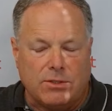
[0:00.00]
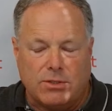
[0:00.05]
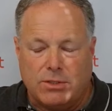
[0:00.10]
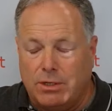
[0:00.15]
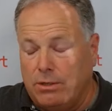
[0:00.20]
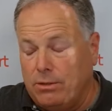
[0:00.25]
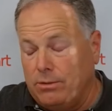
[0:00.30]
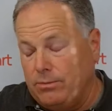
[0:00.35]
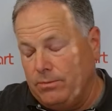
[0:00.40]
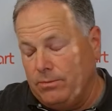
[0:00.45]

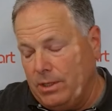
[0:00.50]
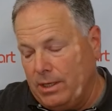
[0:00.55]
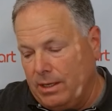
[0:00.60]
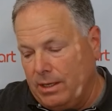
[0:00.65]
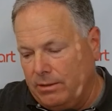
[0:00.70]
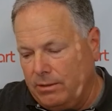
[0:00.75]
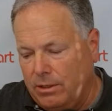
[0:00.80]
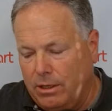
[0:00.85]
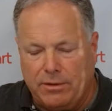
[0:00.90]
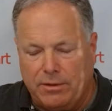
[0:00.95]
So, mm-hmm. yeah,
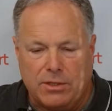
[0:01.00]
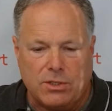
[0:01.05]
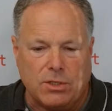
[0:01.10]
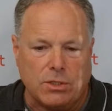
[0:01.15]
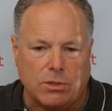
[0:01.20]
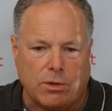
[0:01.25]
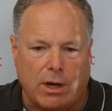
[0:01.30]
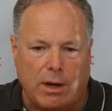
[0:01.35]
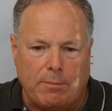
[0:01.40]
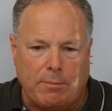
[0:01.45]
no, this is
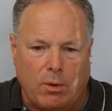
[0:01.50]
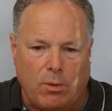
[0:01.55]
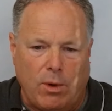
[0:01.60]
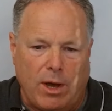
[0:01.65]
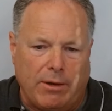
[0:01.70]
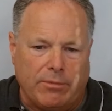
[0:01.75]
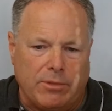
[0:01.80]
well, great. I would wow.